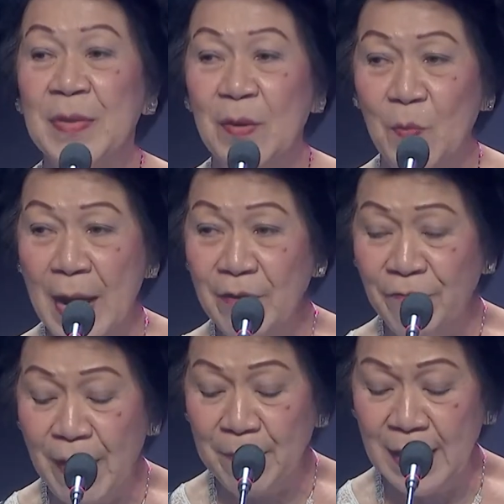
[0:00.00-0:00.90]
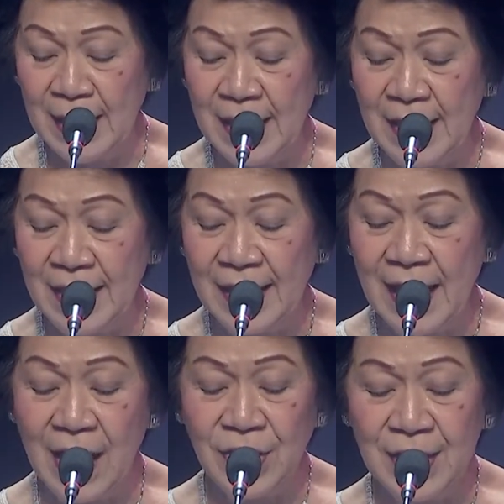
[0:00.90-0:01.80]
one family
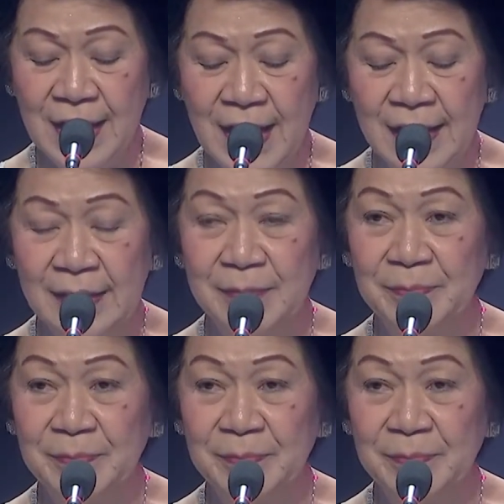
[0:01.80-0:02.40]
under God.